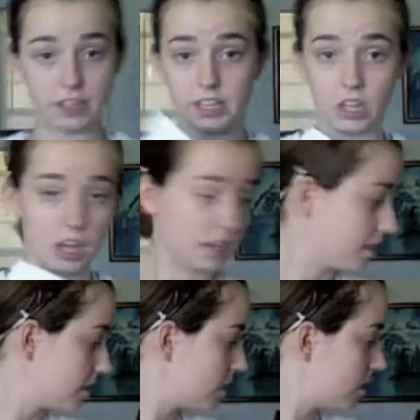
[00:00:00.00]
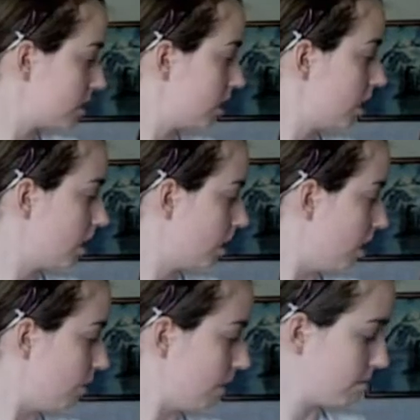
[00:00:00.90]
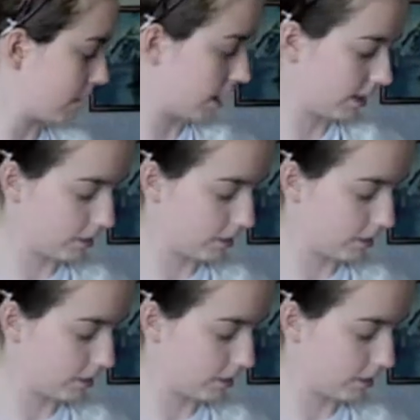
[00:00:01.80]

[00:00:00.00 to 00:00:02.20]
get lost on what I'm talking